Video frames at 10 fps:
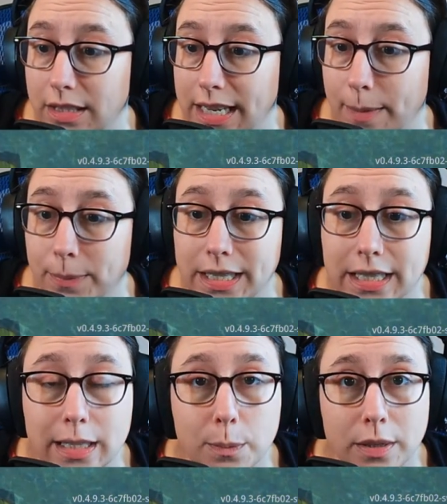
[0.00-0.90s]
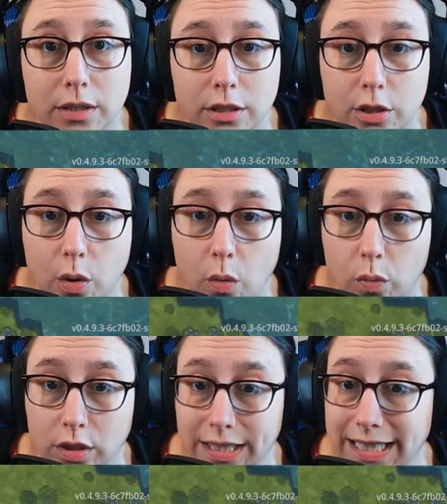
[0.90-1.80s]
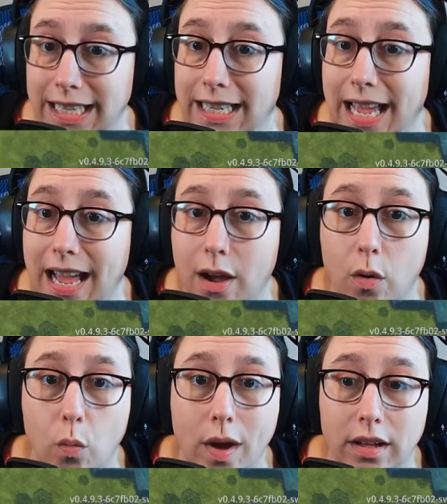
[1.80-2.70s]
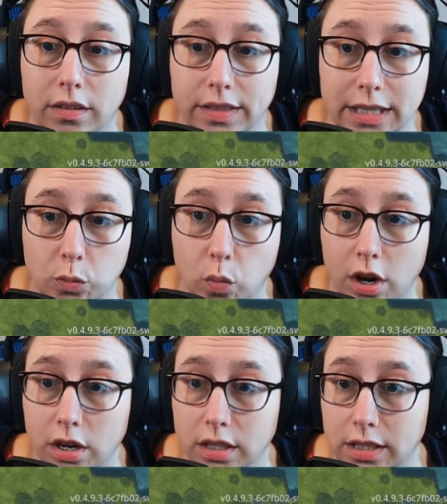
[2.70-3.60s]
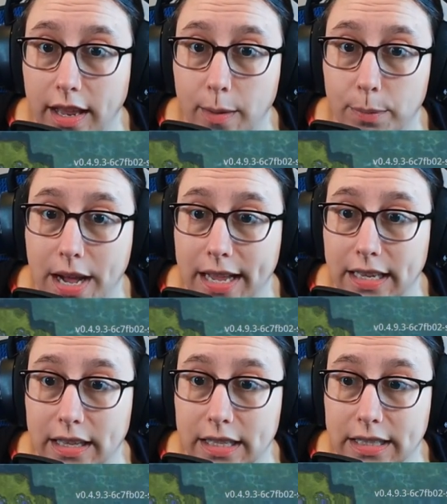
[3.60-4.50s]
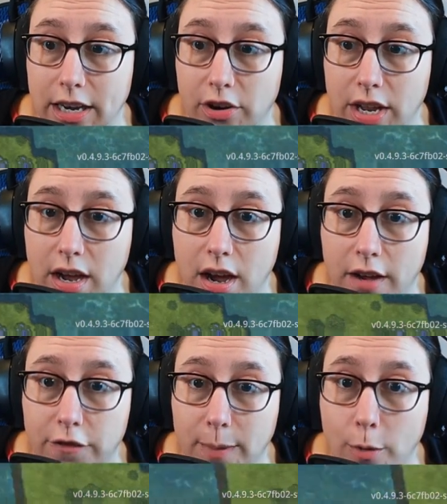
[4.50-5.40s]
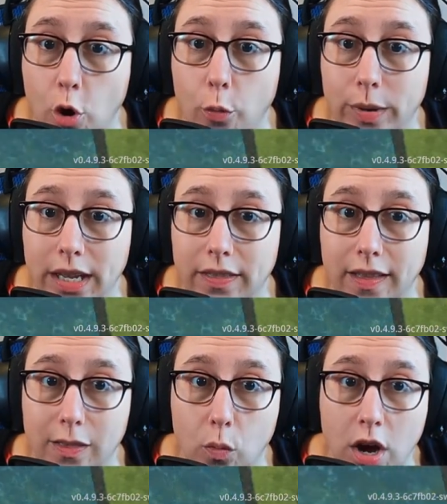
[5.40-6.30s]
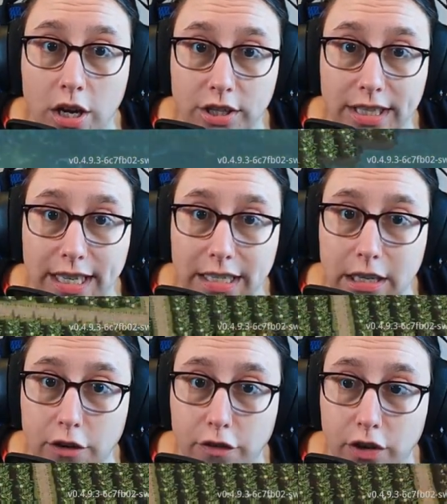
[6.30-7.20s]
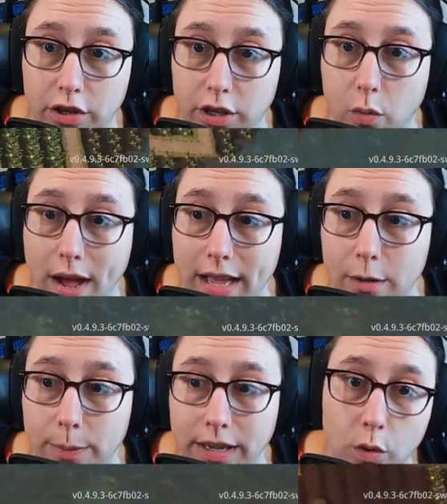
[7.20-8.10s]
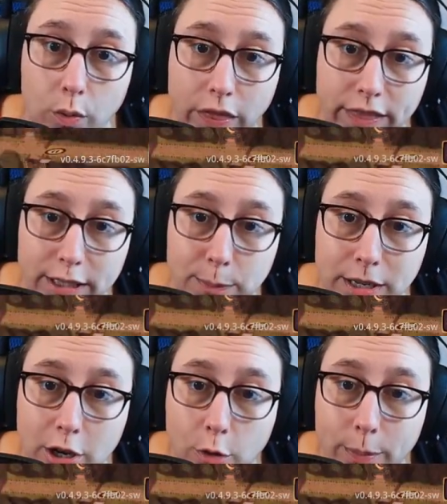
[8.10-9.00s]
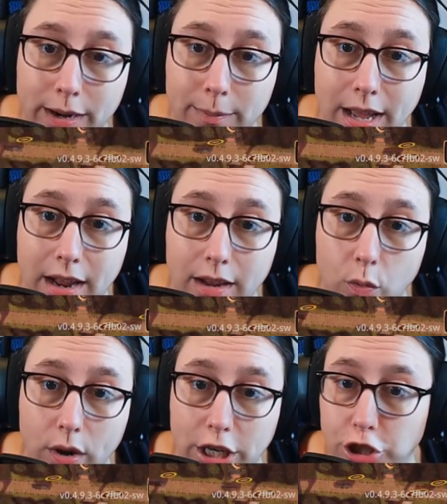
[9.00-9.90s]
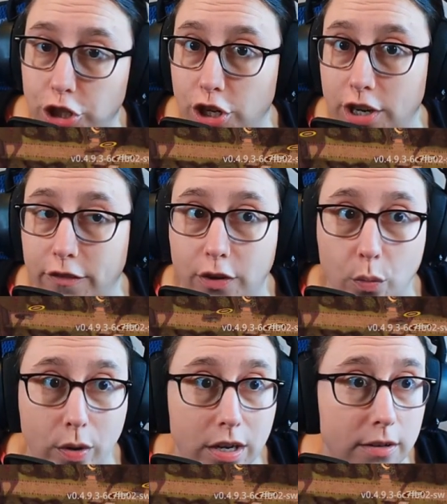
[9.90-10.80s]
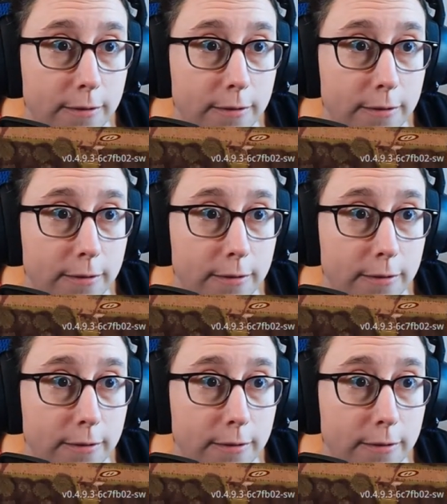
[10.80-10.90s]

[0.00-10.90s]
dam pieces built, so we'll see how well this works at blocking this area off. I'm hoping that the water stays here for a little while, but with this being open, I'm not quite sure if it will.